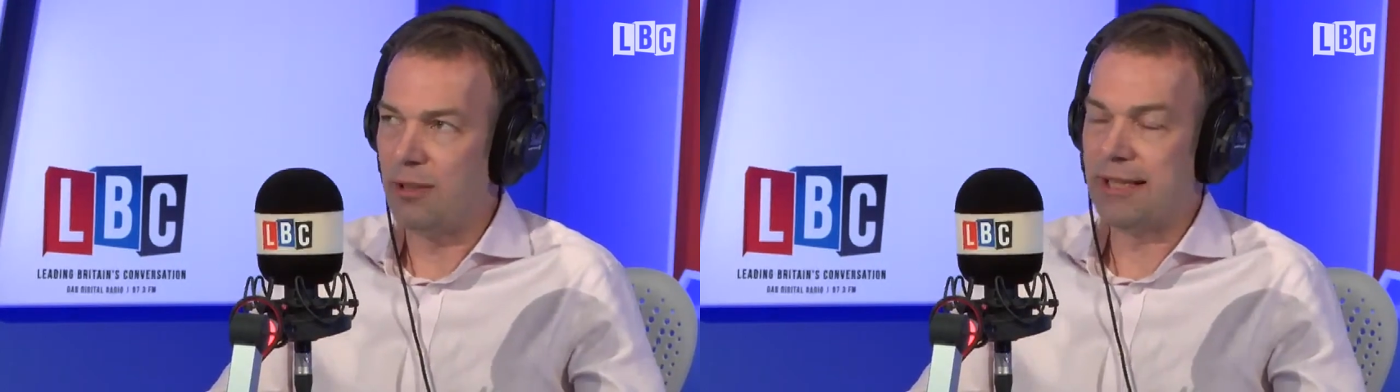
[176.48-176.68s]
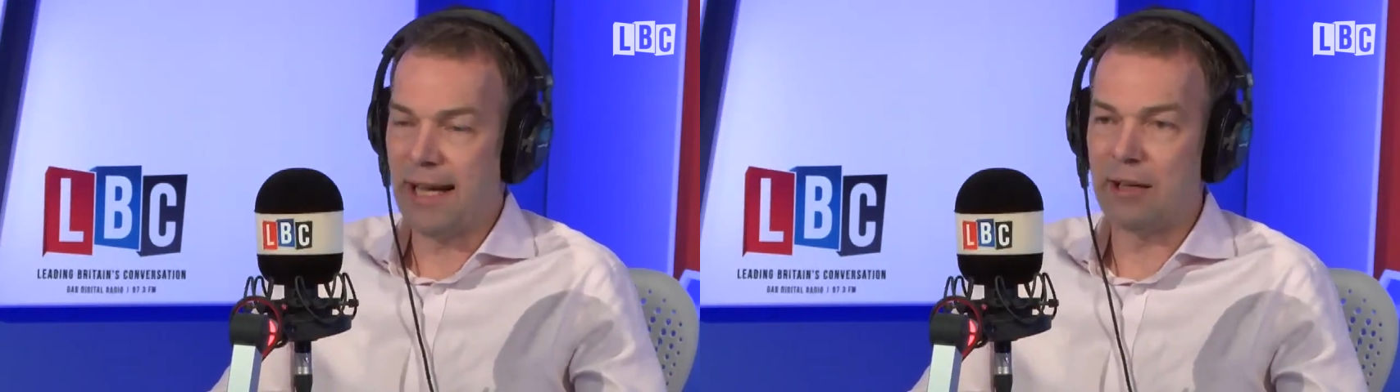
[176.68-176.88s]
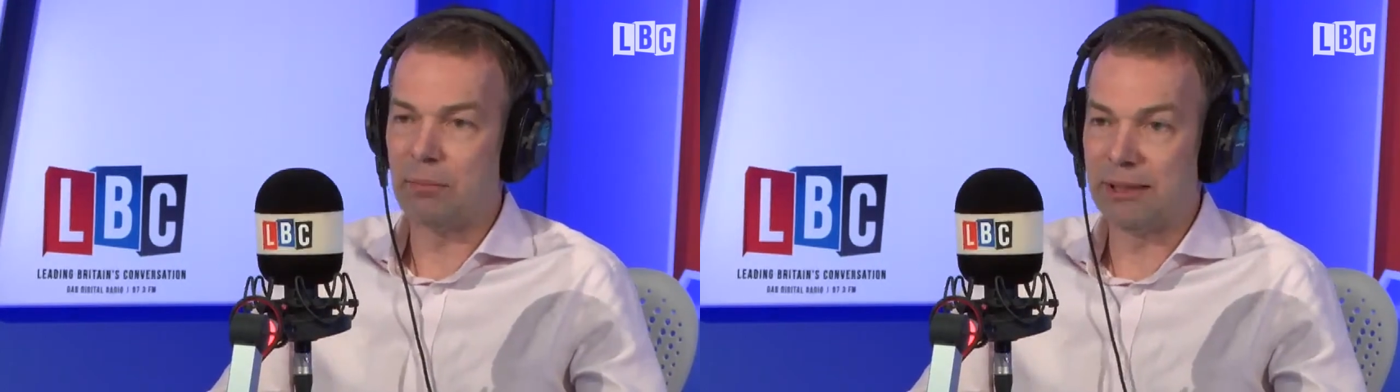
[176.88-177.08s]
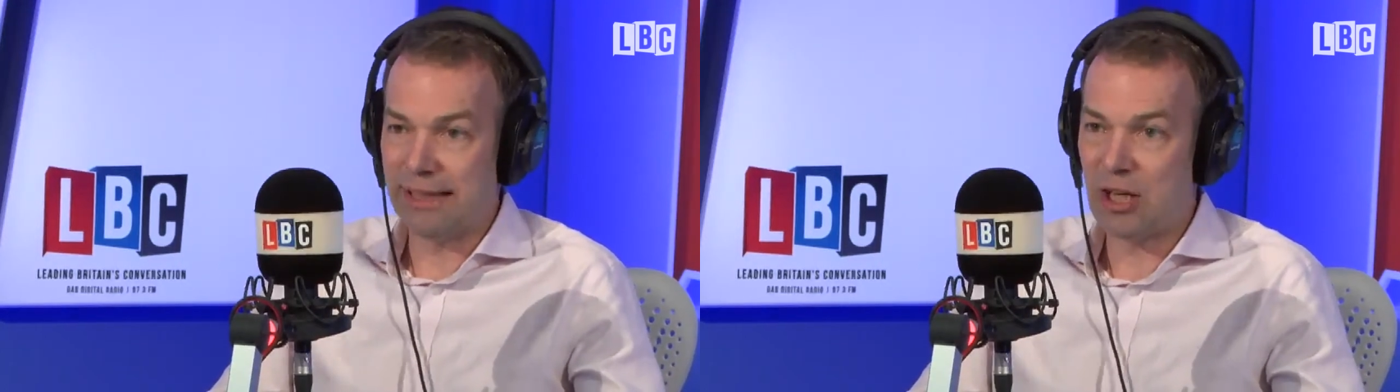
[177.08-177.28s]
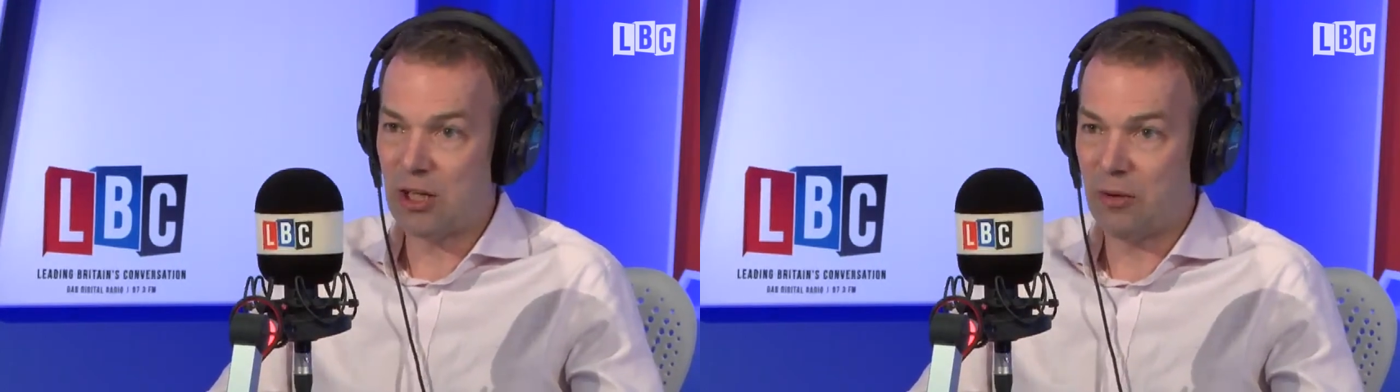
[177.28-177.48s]
regain
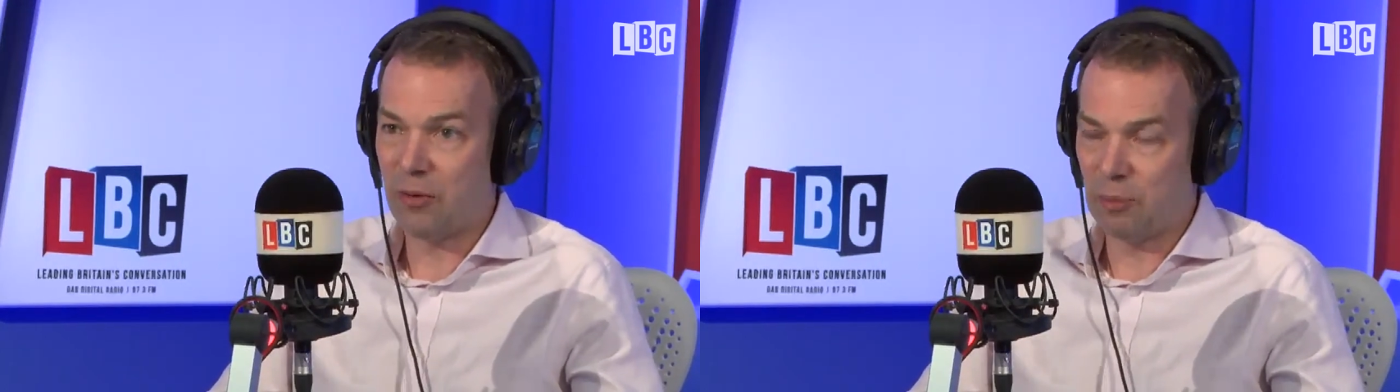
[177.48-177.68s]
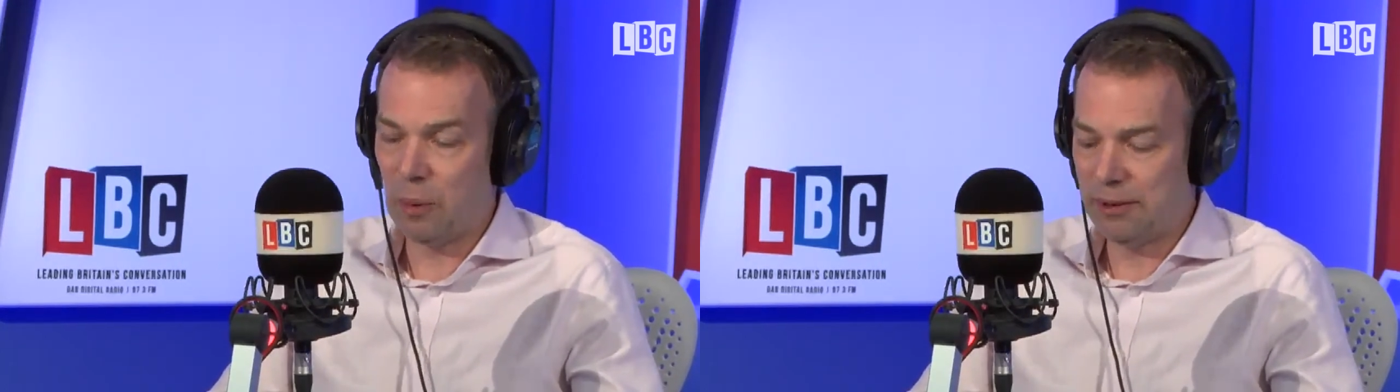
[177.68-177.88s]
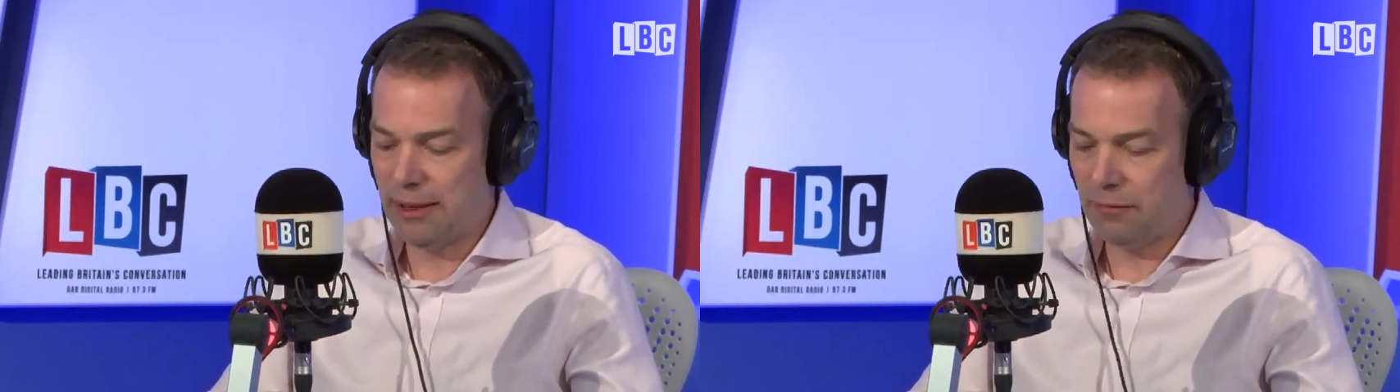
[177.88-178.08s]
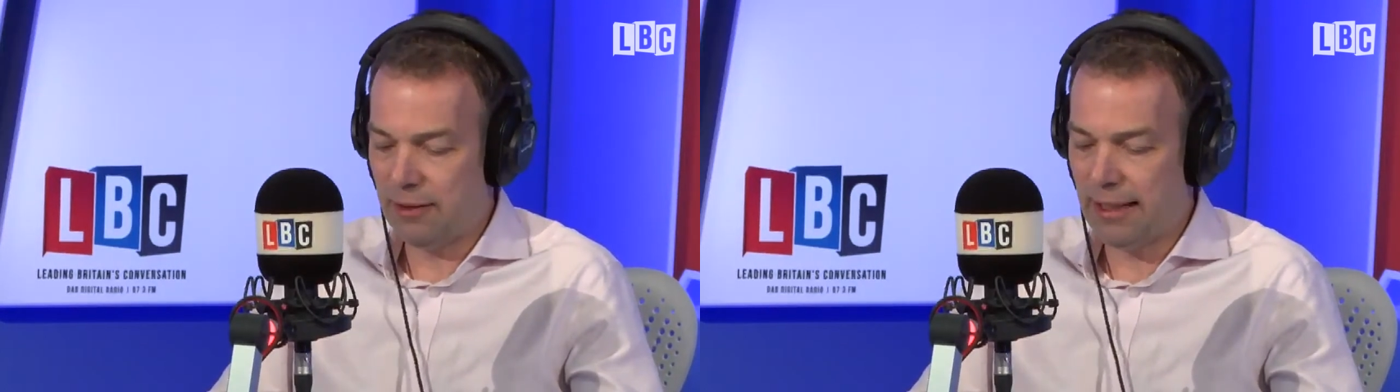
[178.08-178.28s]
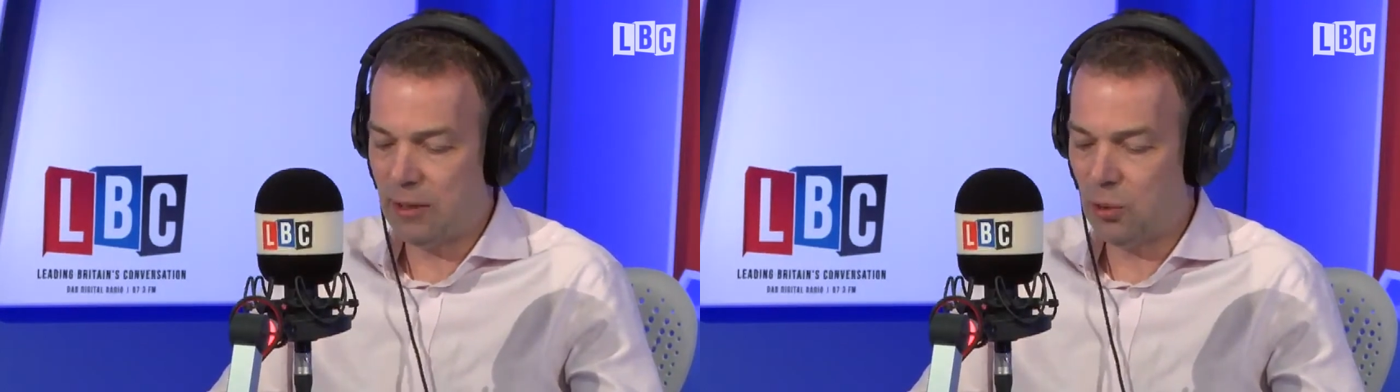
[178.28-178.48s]
possession of the property
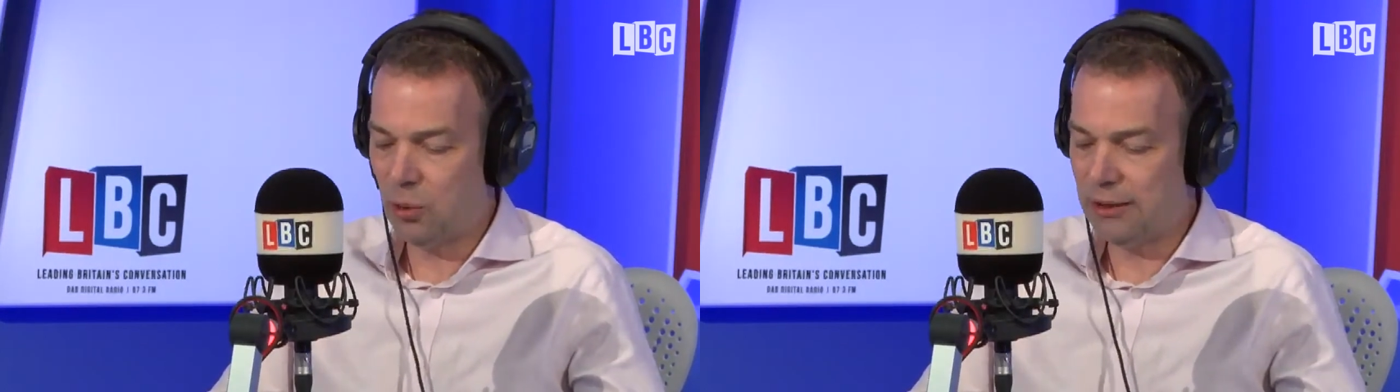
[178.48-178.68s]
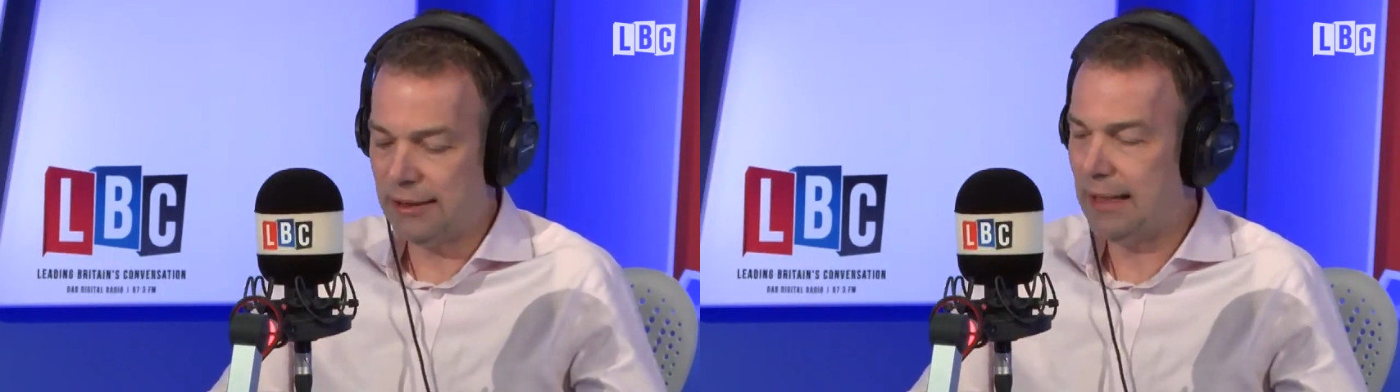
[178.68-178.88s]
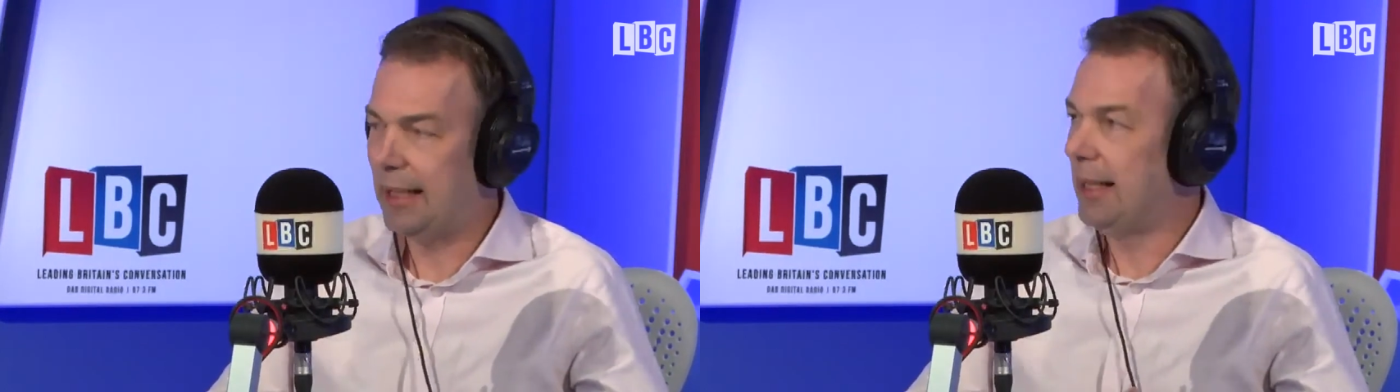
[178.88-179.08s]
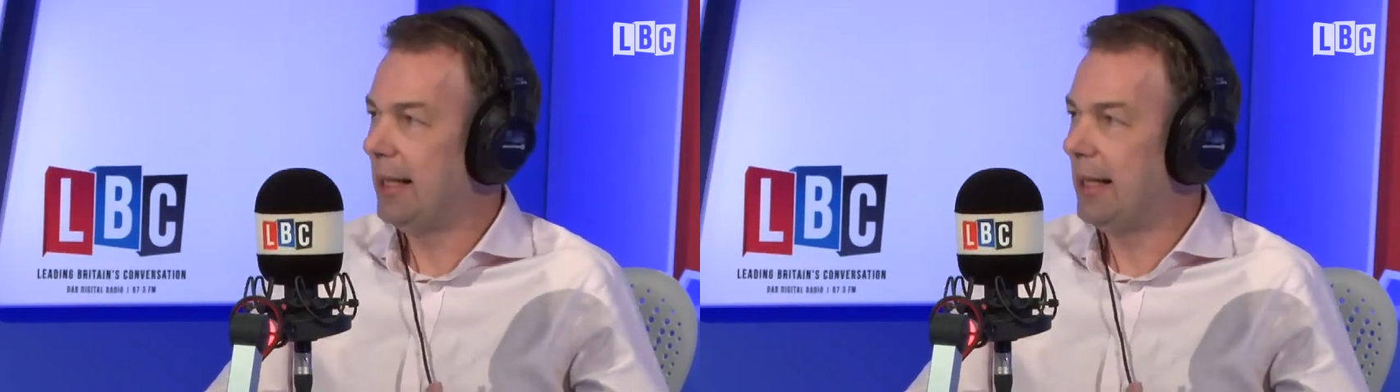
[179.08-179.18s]
for landlords.